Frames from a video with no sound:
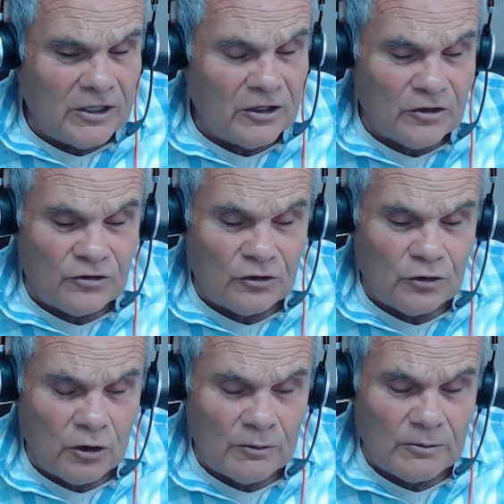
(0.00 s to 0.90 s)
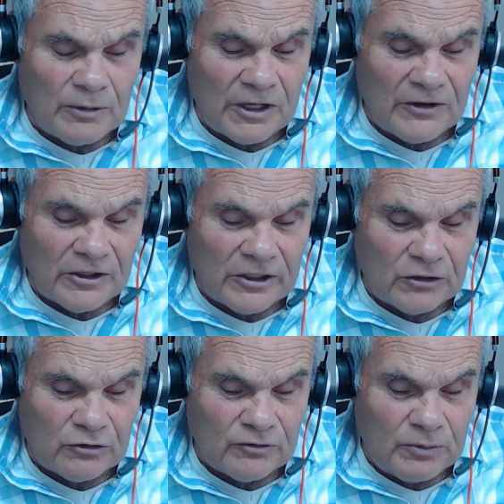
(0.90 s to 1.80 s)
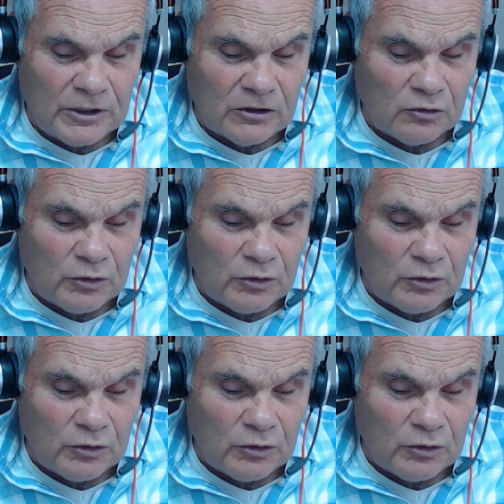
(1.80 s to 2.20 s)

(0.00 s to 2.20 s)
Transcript: is determined by the electric field,